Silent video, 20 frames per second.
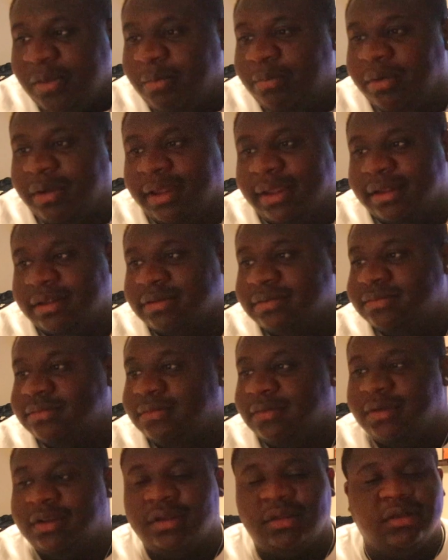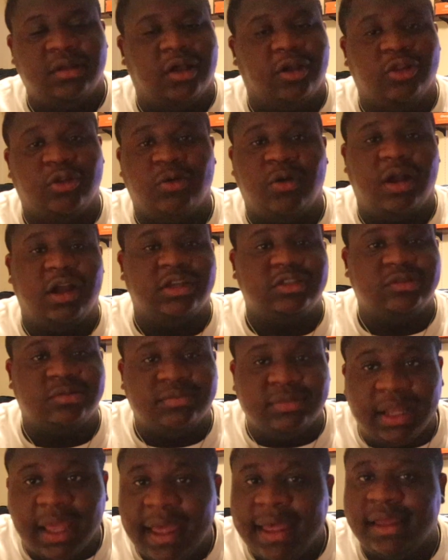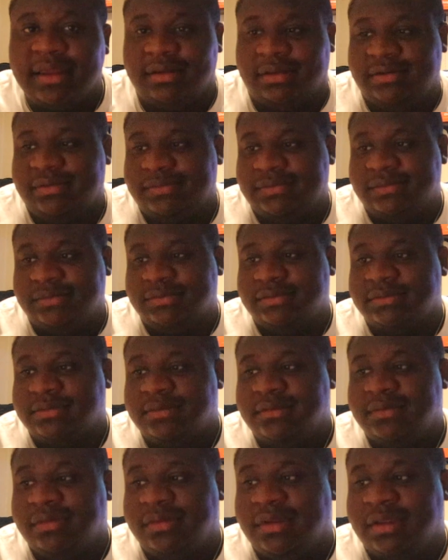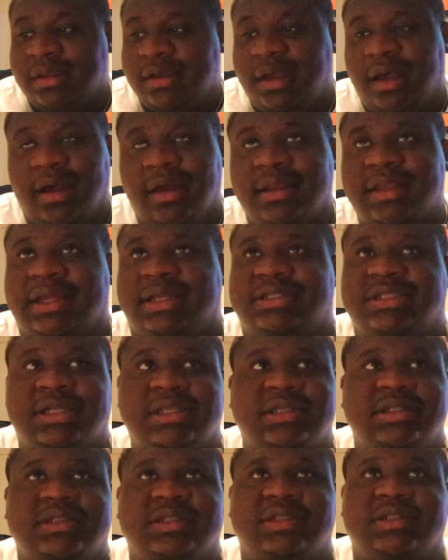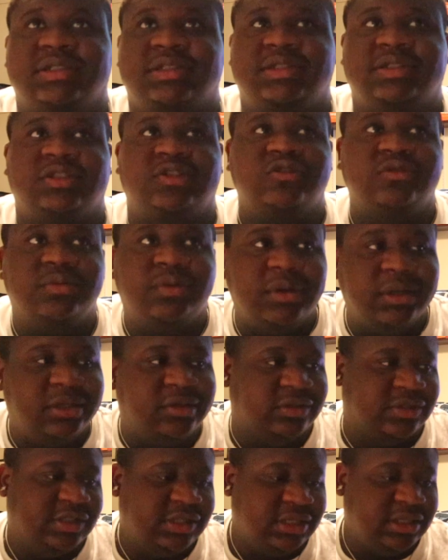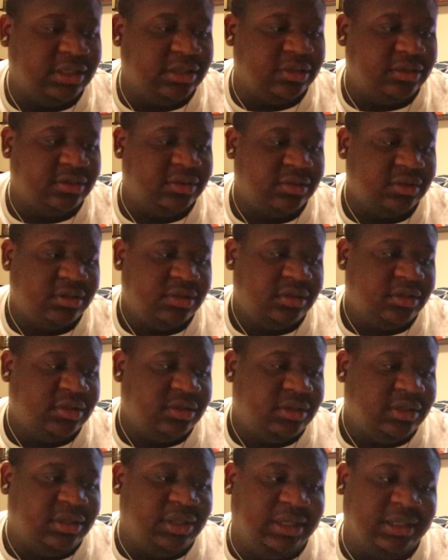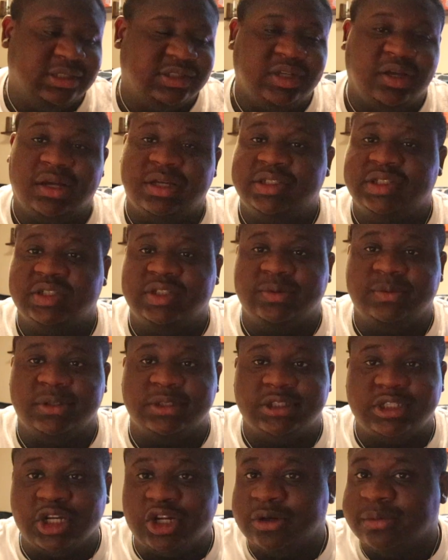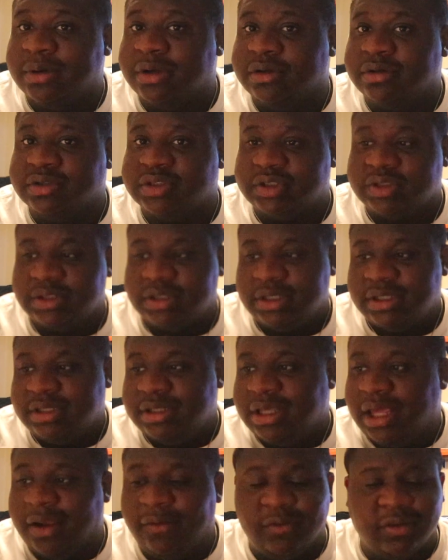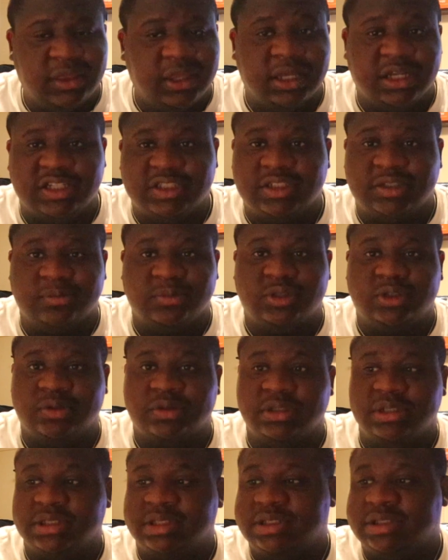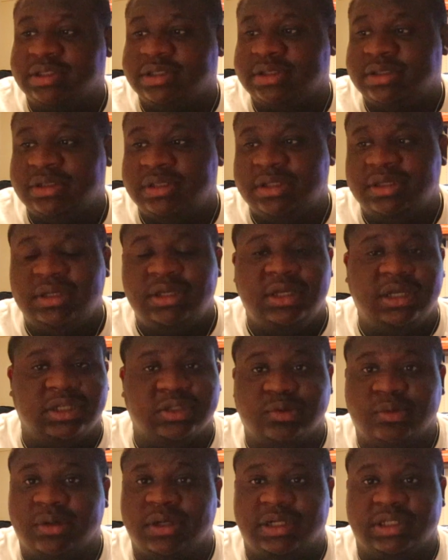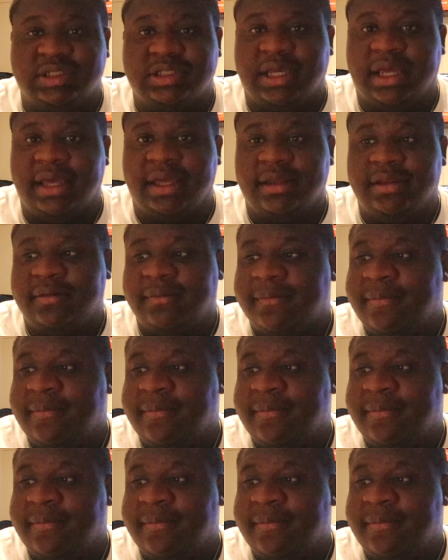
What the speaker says: But otherwise from that, Hyundai Genesis 2.0T, the exhaust system, the turbos, everything of some sorts is where it's at.